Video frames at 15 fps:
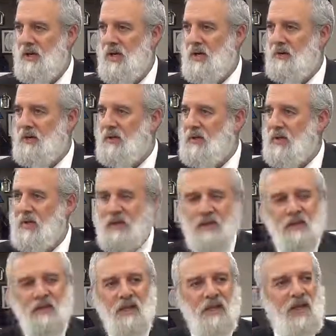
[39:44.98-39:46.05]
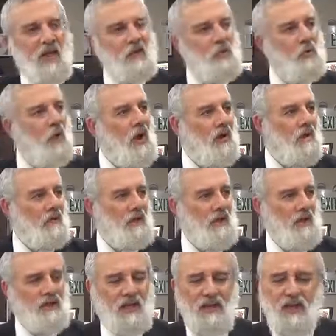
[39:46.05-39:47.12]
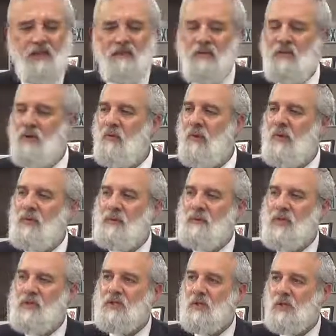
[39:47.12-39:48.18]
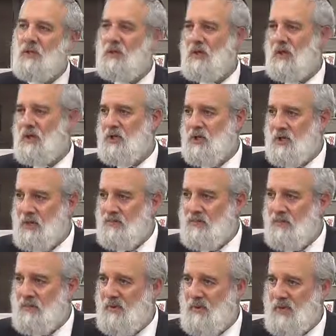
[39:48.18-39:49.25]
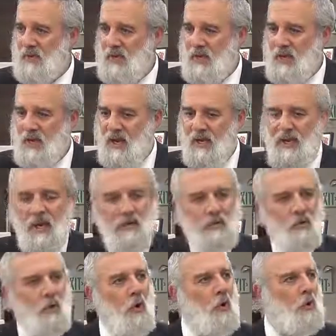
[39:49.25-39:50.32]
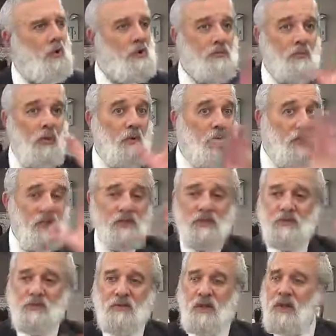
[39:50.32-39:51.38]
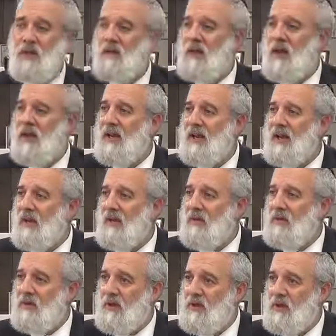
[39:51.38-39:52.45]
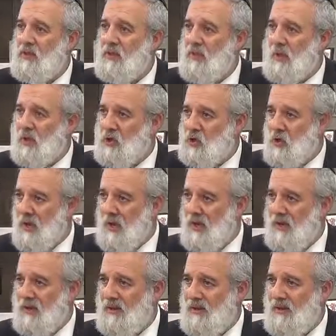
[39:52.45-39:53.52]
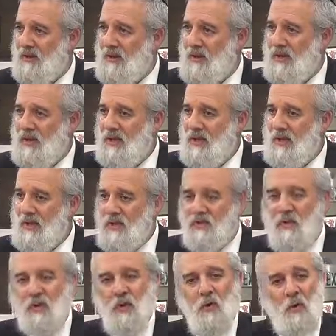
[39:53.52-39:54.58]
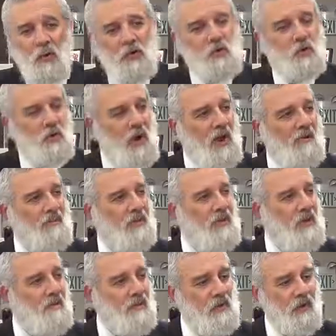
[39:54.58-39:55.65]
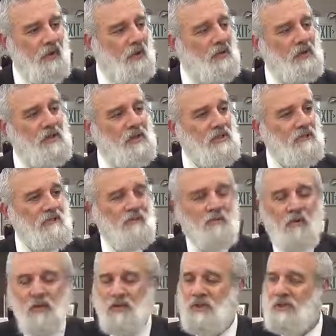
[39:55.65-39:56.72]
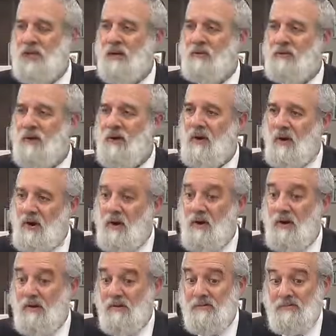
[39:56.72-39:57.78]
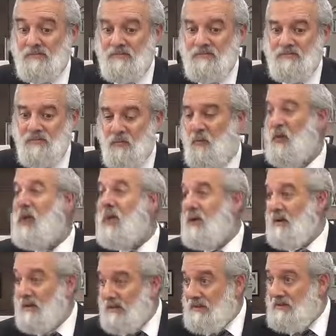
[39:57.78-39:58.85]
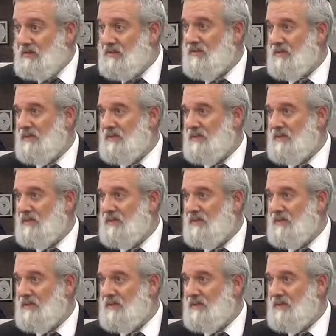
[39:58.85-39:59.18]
how that they can't do anything, that everything really depends only on Hashem, and not through hocus pocus and any other thing that you may try, even though witchcraft and even though all these forces out there are real,